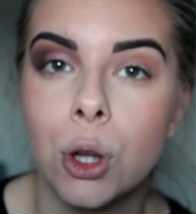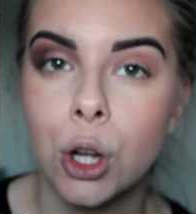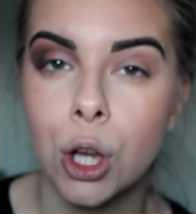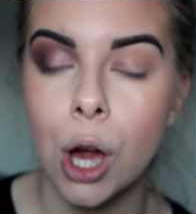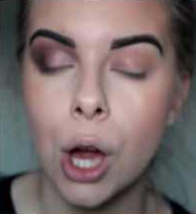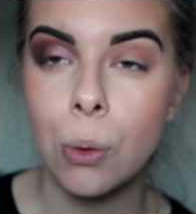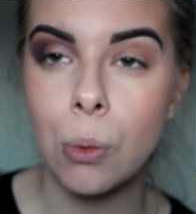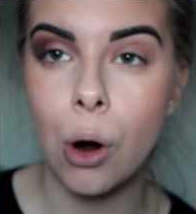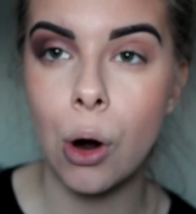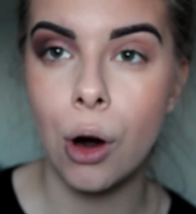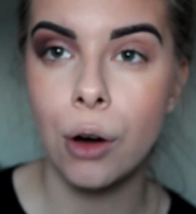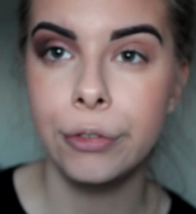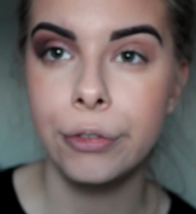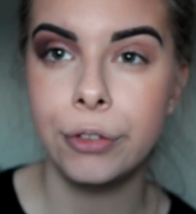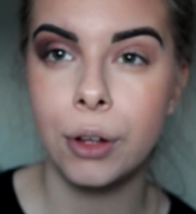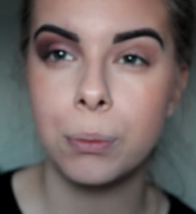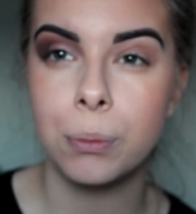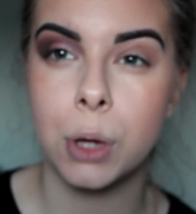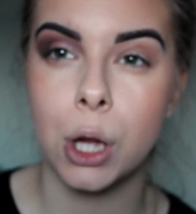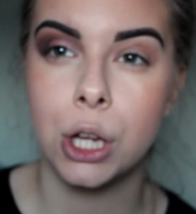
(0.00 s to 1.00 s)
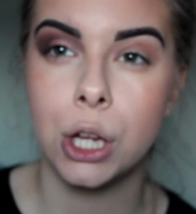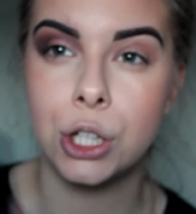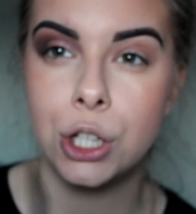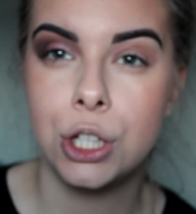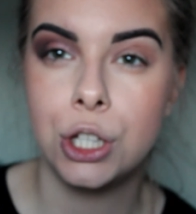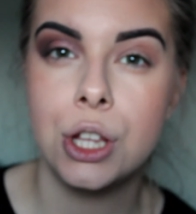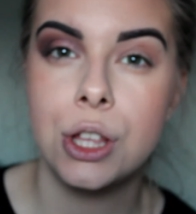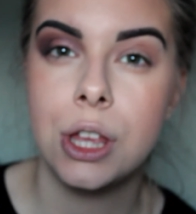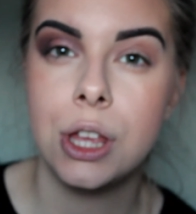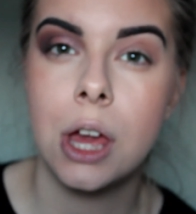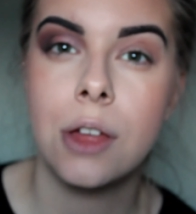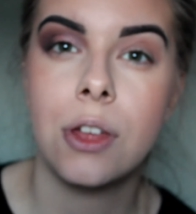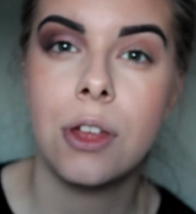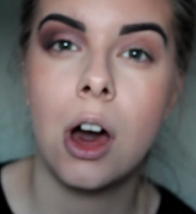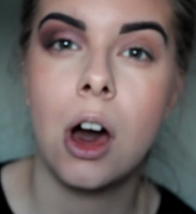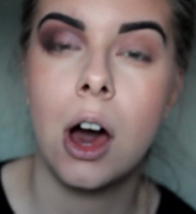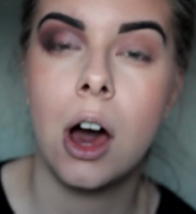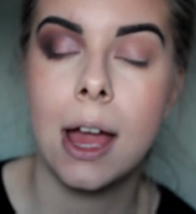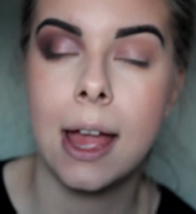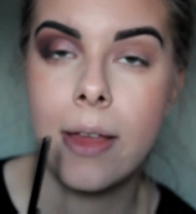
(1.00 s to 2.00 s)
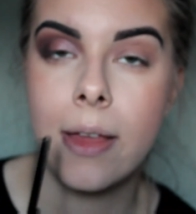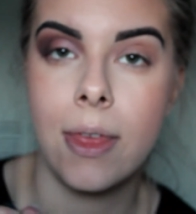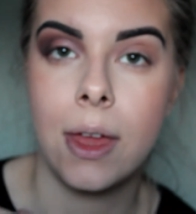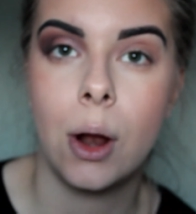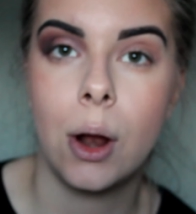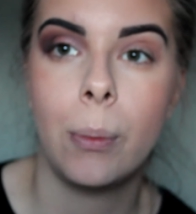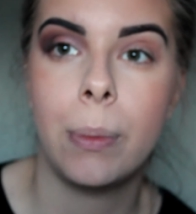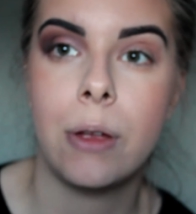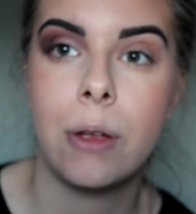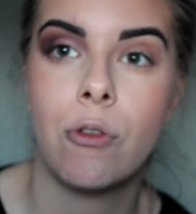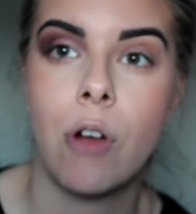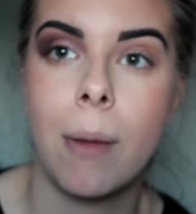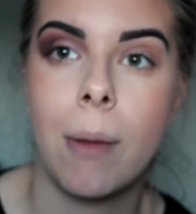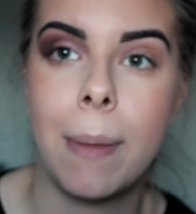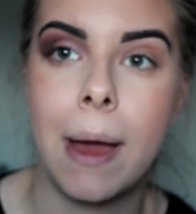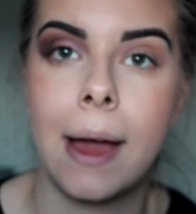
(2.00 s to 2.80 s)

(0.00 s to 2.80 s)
going to go off, I'm going to do the other eye, and then I'll be right